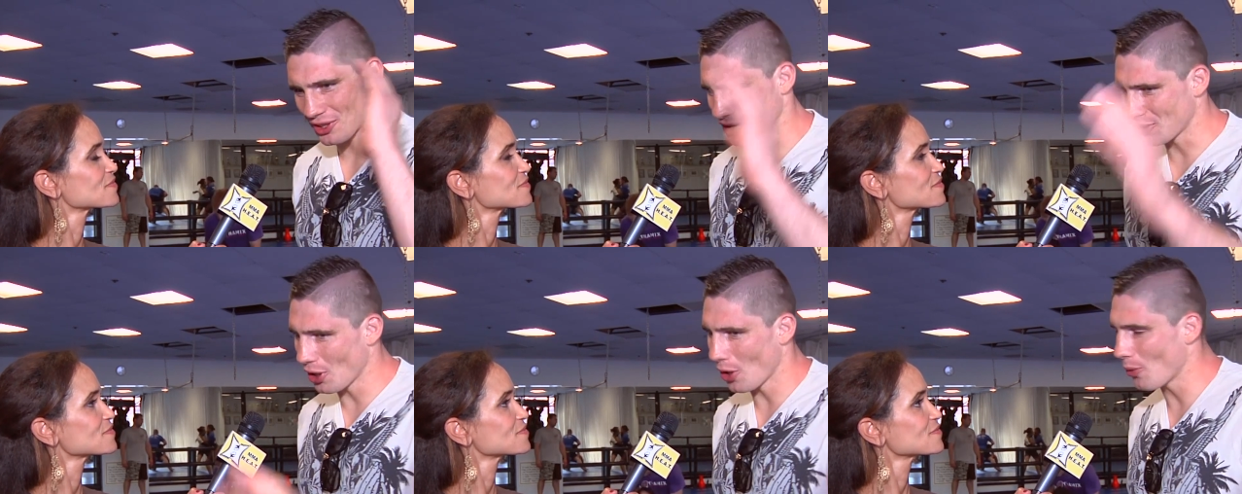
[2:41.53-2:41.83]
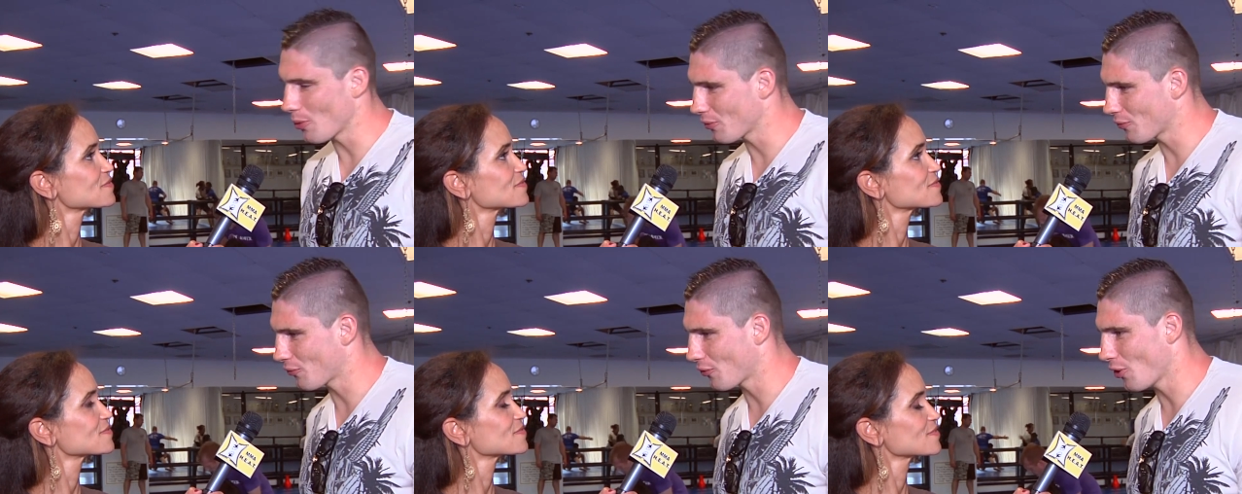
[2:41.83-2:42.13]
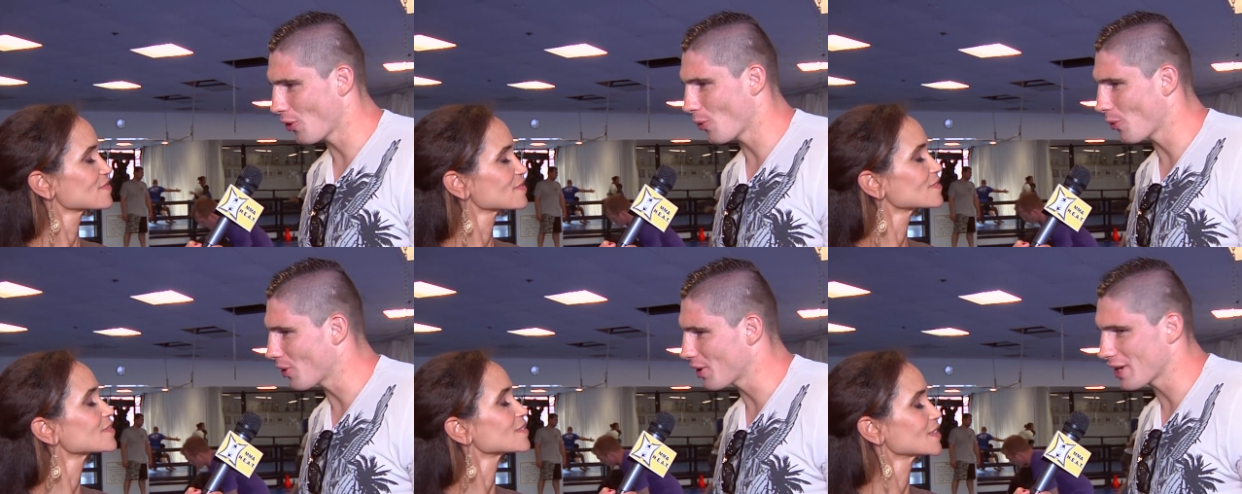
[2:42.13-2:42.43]
Speaker 1: going
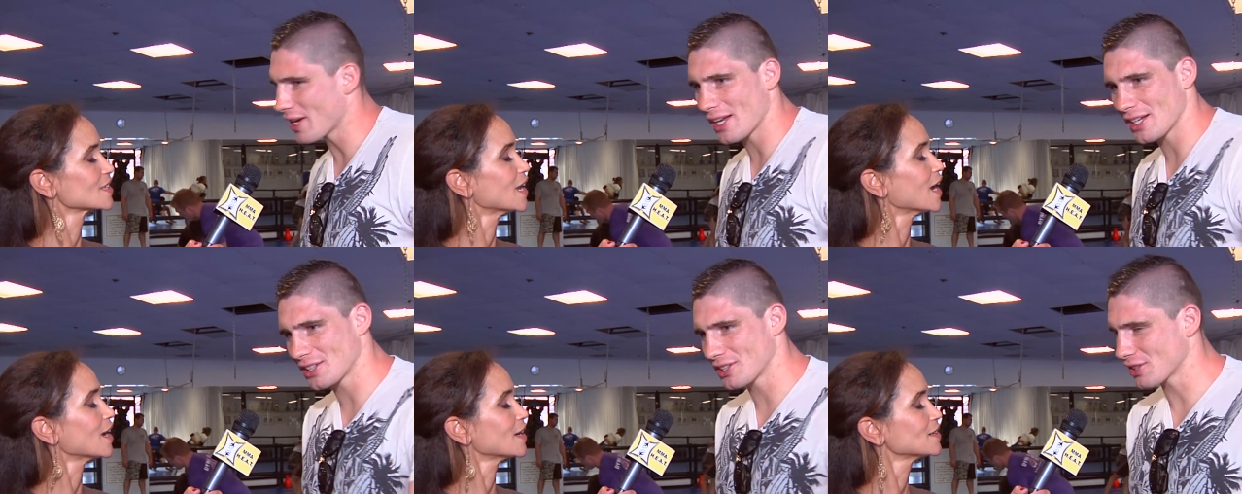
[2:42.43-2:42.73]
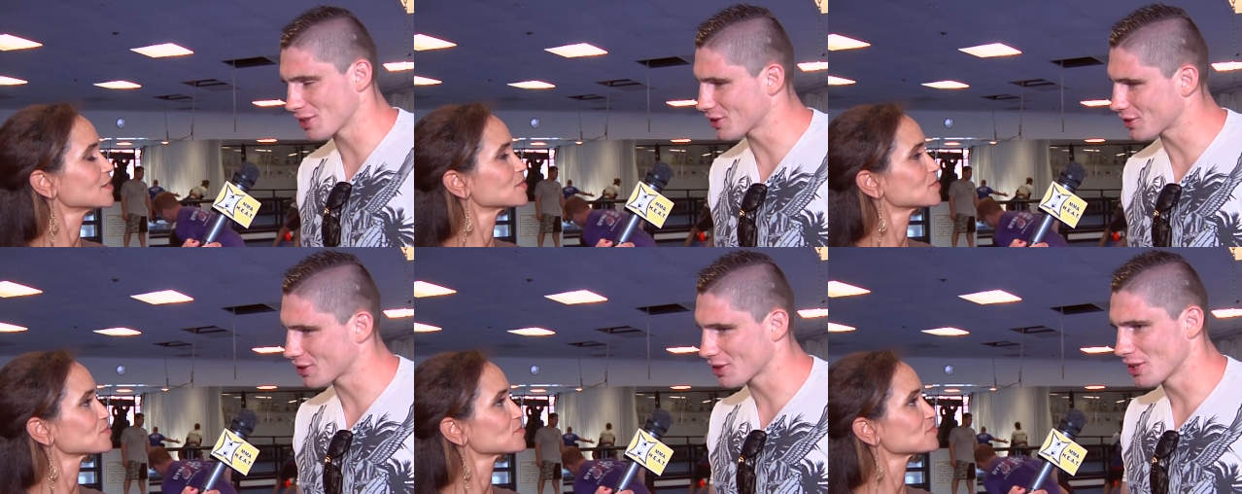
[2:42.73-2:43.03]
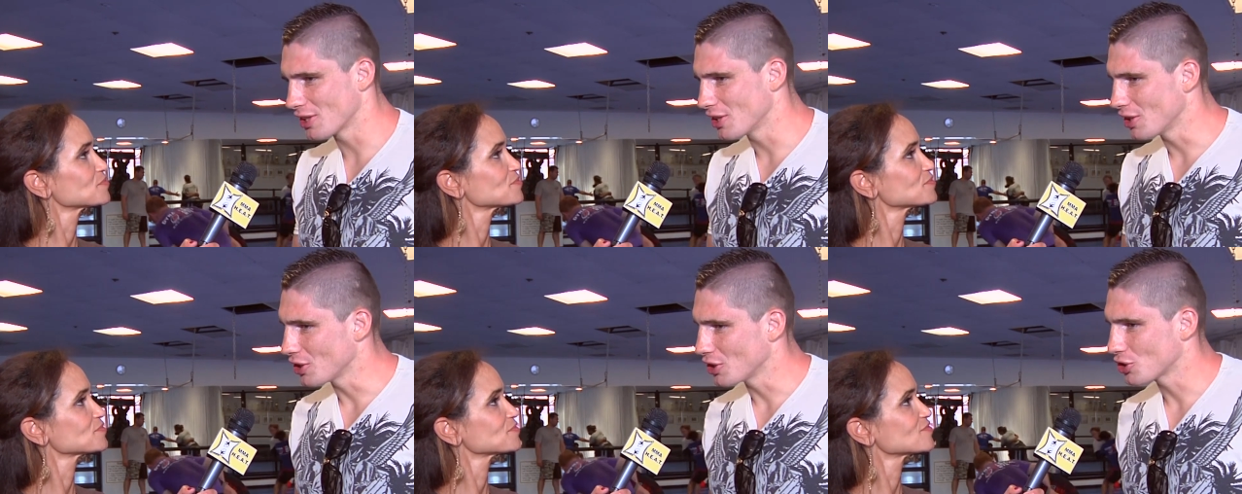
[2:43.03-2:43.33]
forward and just
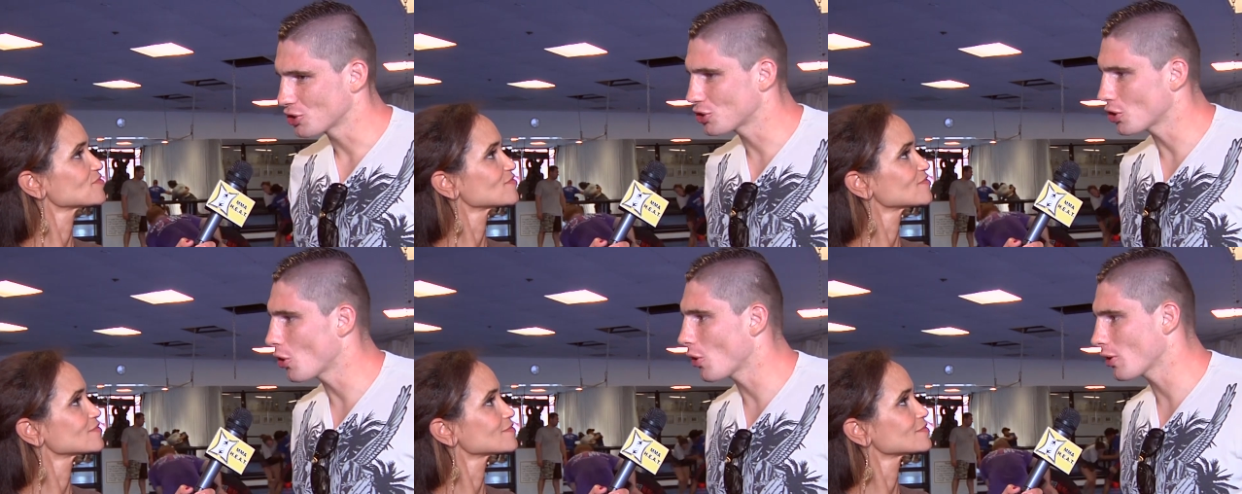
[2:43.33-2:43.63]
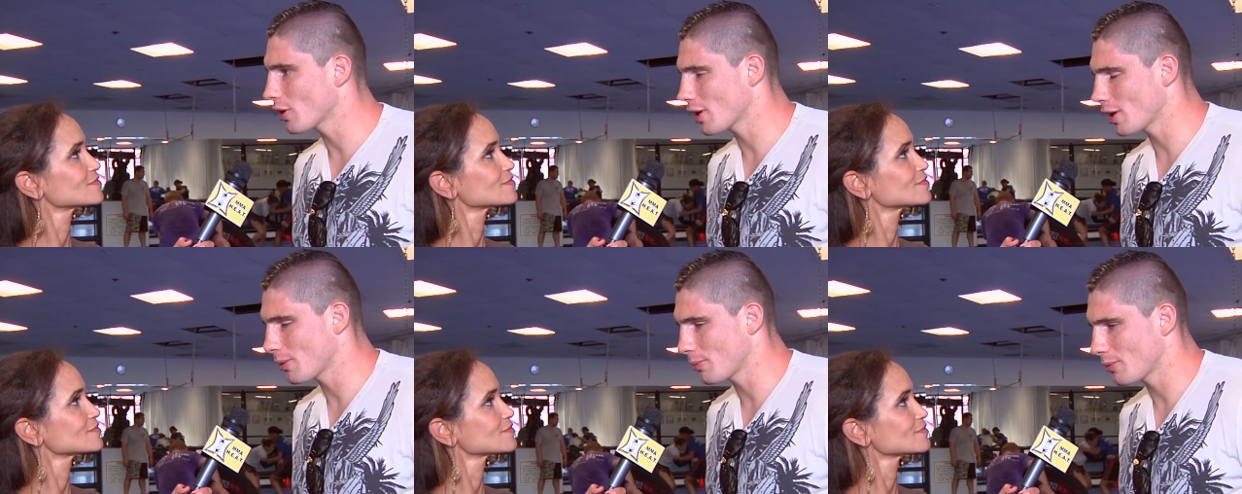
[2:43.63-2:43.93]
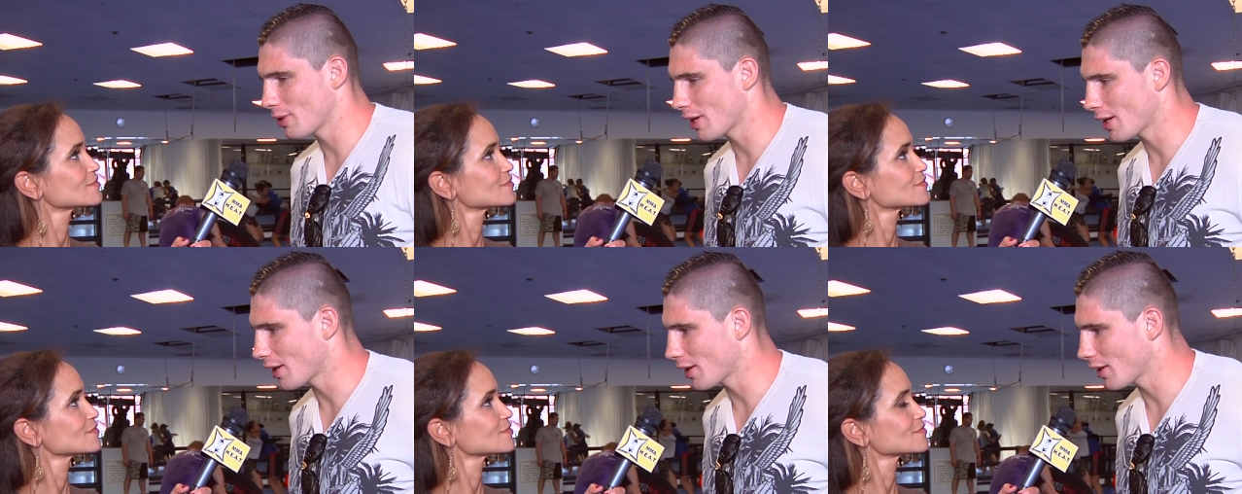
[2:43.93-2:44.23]
showing
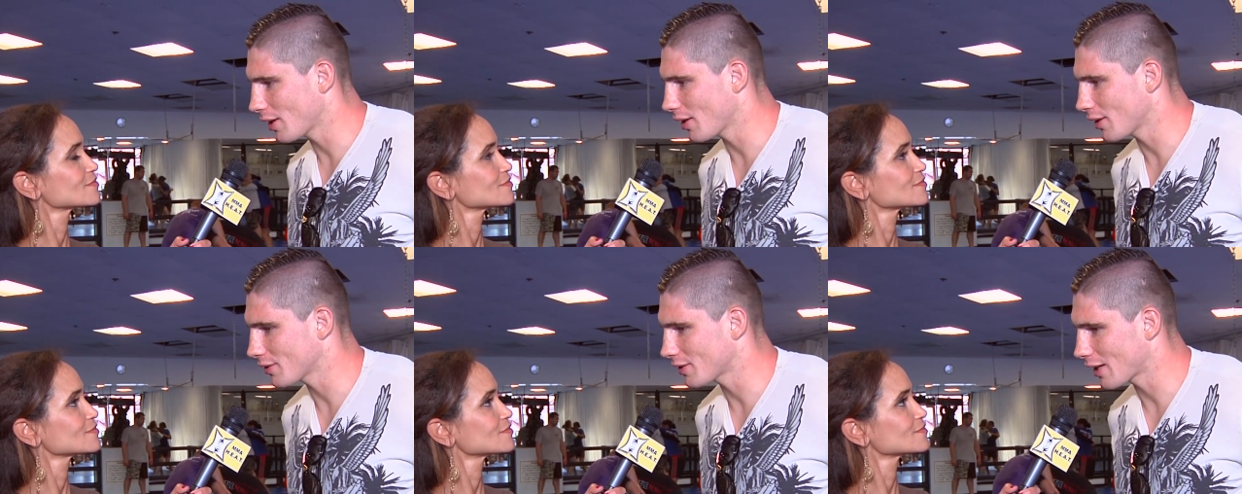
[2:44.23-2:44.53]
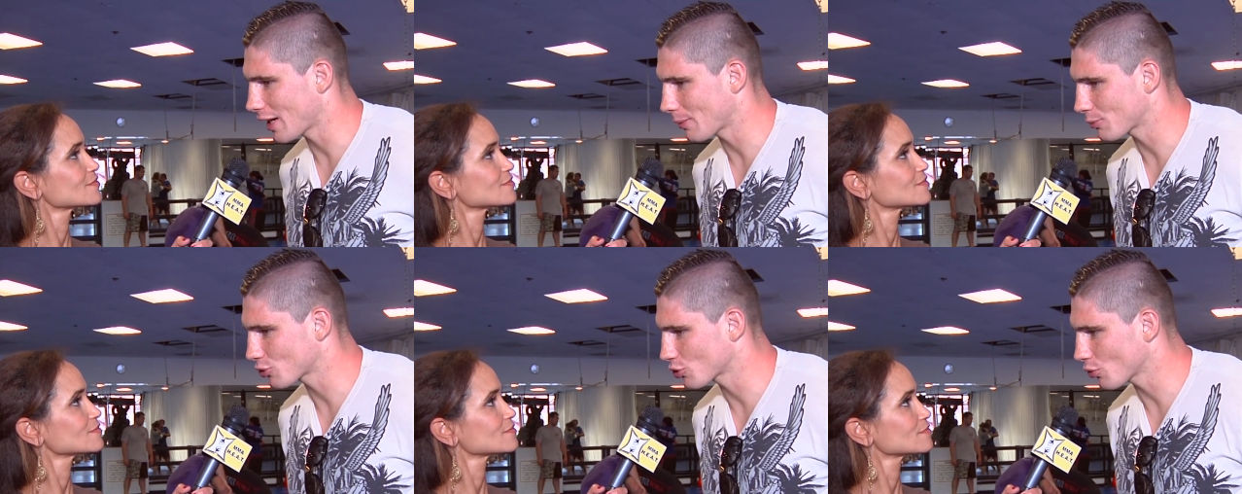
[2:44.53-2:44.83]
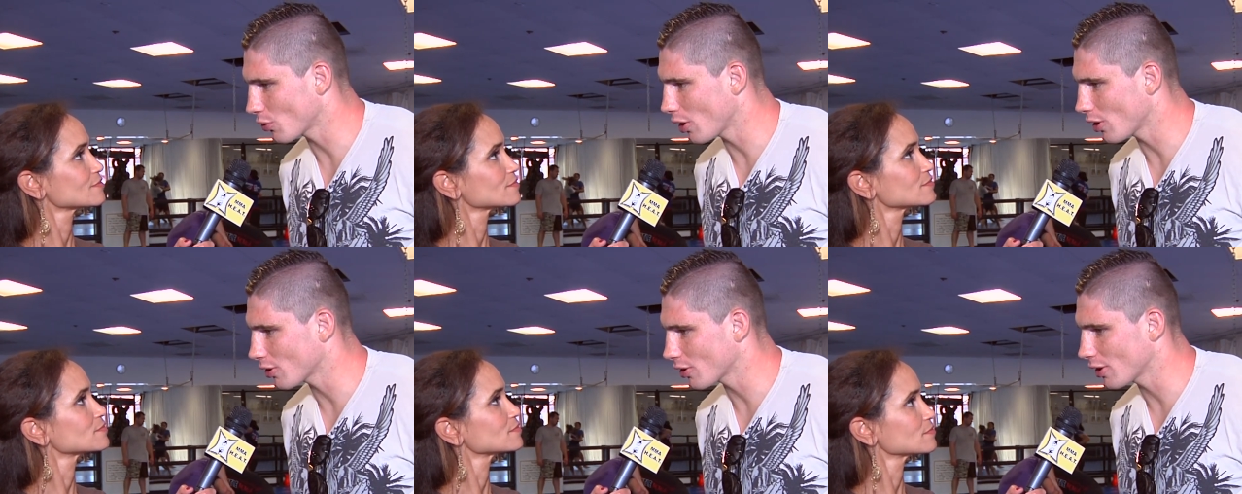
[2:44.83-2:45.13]
him that uh, that i'm
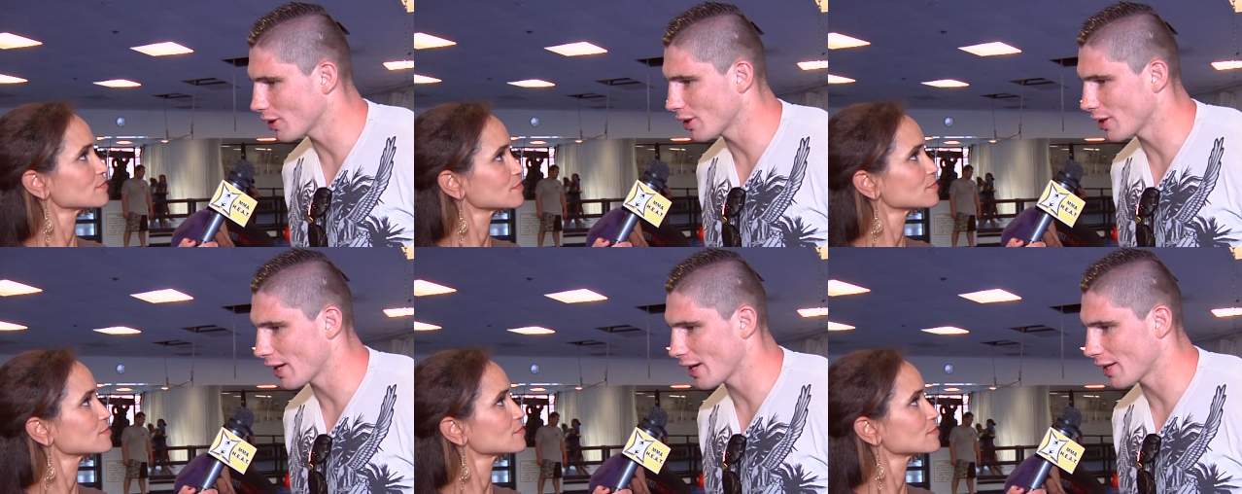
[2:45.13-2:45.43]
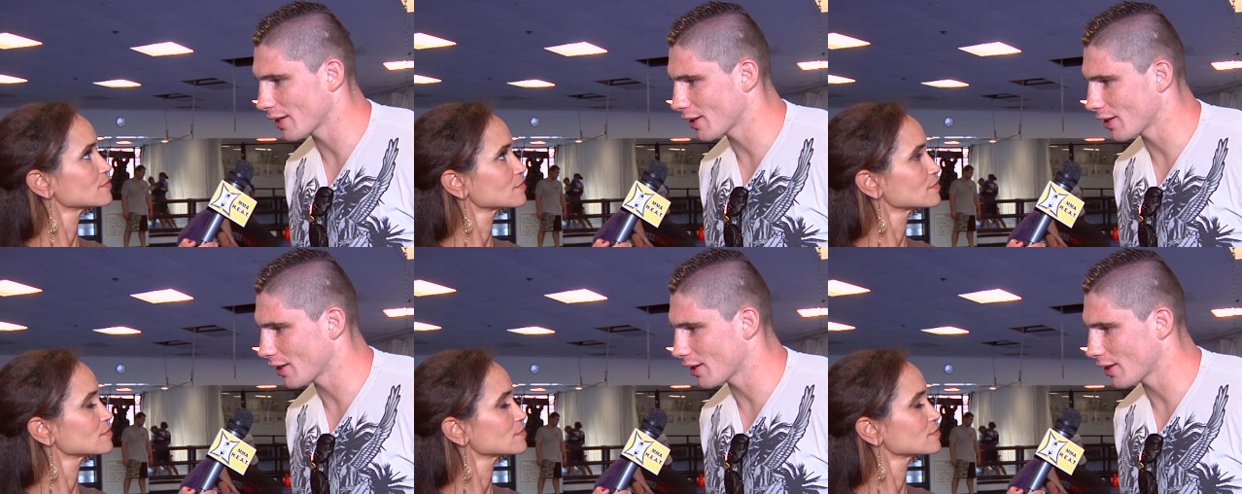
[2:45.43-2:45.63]
stronger and